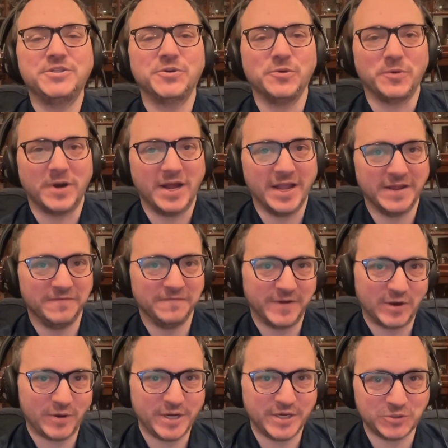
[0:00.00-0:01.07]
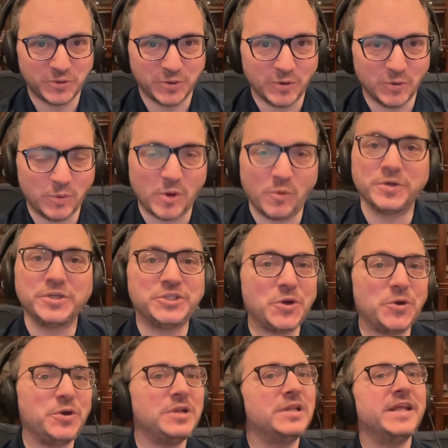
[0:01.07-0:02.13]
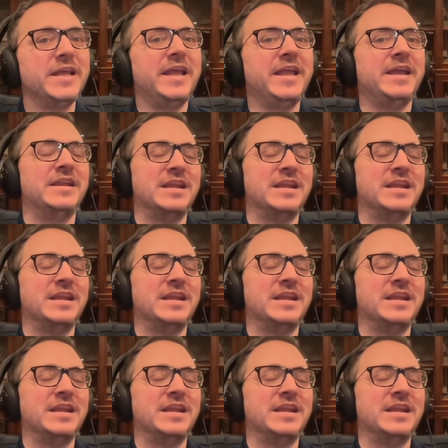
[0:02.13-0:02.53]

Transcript: true, Ryan. Very true. Well, we're certainly